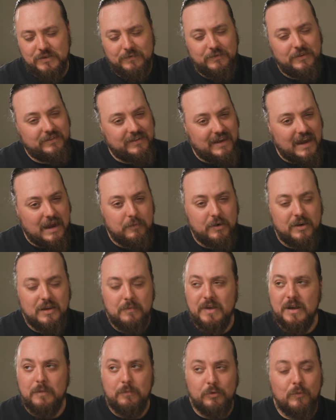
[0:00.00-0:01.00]
of this camera in a
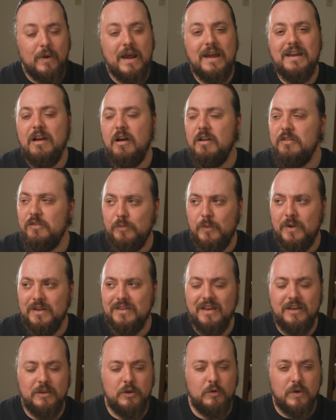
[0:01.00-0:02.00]
minute, but right now I just want
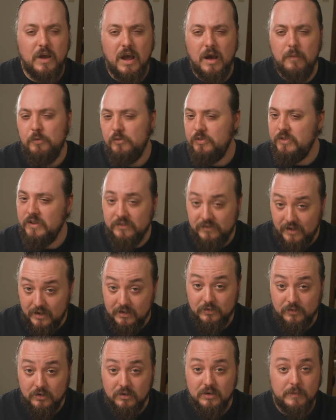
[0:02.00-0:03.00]
to tell you a couple things I
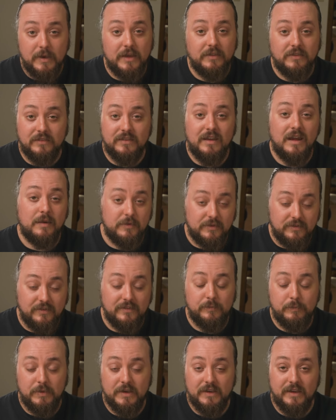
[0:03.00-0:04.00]
learned about this camera
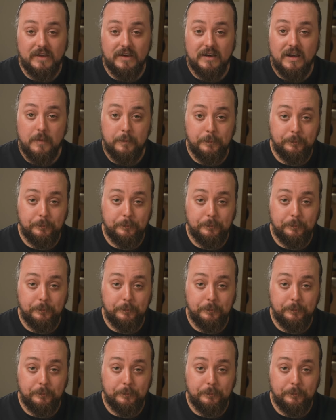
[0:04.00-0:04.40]
since picking it up.